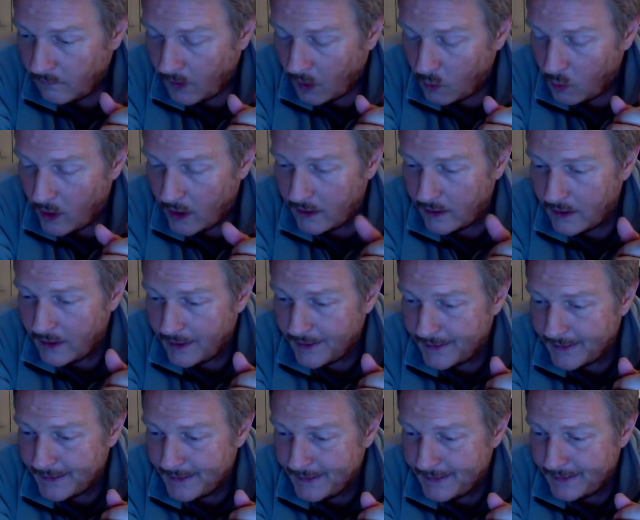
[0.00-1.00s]
One
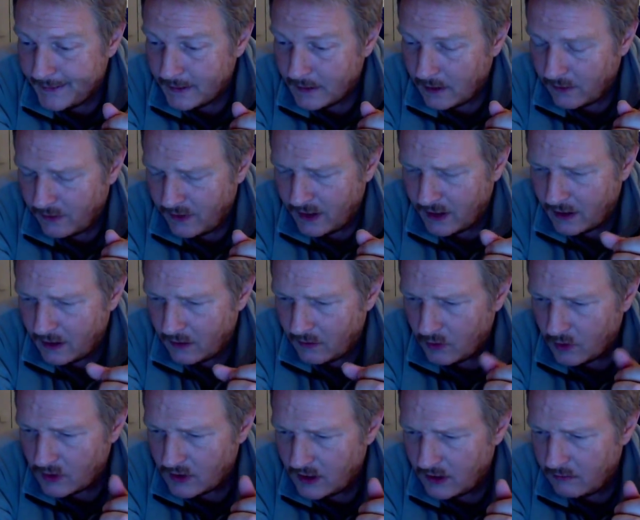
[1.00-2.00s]
guy, I think it
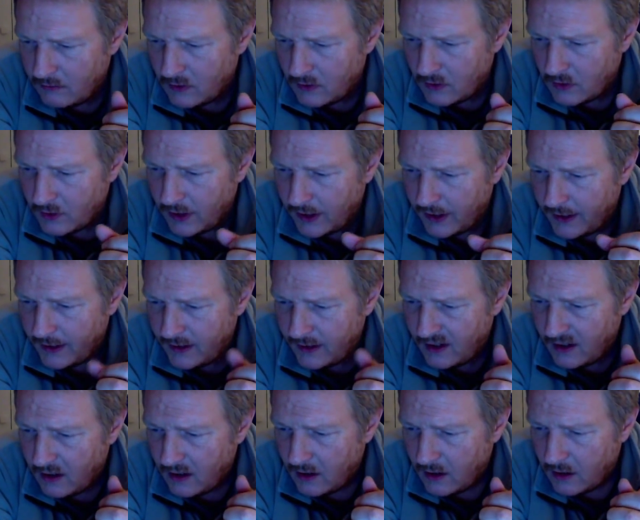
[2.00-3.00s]
was even
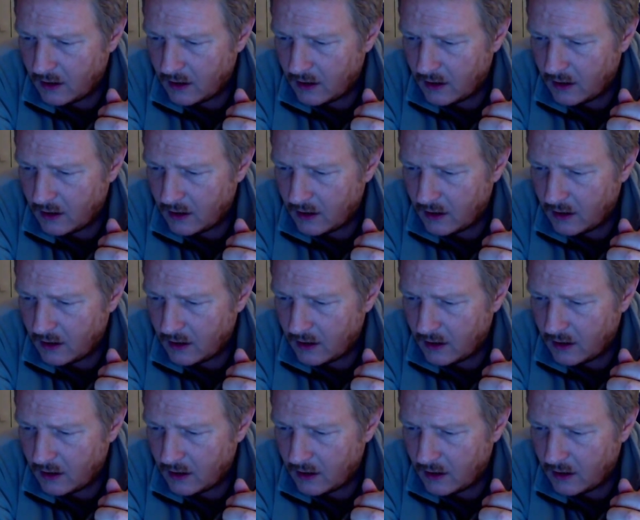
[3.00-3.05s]
today,